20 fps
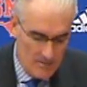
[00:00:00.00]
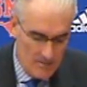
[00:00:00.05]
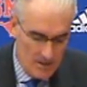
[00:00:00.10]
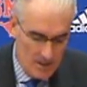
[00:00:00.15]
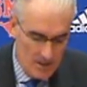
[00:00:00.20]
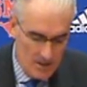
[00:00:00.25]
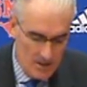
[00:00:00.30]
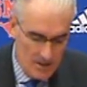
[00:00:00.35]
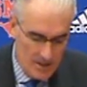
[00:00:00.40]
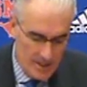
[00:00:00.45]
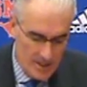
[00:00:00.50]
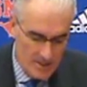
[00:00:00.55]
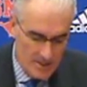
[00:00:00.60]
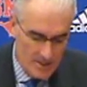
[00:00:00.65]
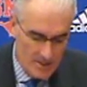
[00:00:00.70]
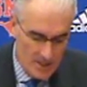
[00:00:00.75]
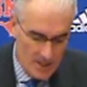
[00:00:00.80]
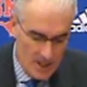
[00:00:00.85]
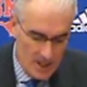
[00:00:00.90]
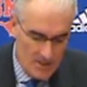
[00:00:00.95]
taking crazy
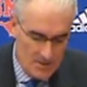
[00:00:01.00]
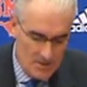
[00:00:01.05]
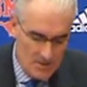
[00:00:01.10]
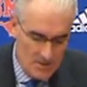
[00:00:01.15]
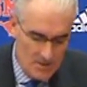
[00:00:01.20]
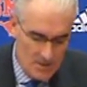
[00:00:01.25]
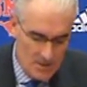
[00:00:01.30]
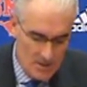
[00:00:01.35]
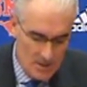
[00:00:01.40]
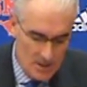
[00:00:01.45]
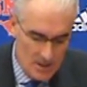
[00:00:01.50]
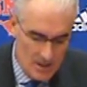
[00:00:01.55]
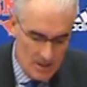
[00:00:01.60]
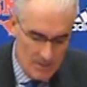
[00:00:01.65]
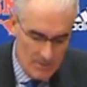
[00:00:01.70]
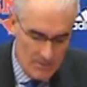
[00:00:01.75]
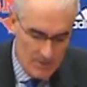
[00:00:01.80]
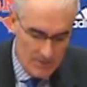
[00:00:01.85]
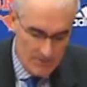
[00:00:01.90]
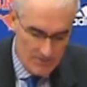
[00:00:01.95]
shots.
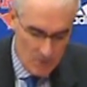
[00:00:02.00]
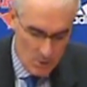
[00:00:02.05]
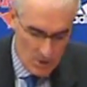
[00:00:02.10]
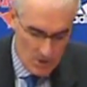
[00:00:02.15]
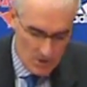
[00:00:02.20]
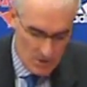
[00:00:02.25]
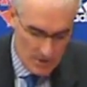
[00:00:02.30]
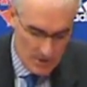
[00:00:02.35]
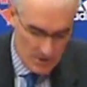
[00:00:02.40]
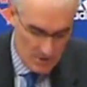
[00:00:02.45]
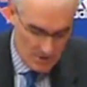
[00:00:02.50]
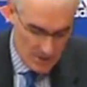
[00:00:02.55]
But fortunately, in the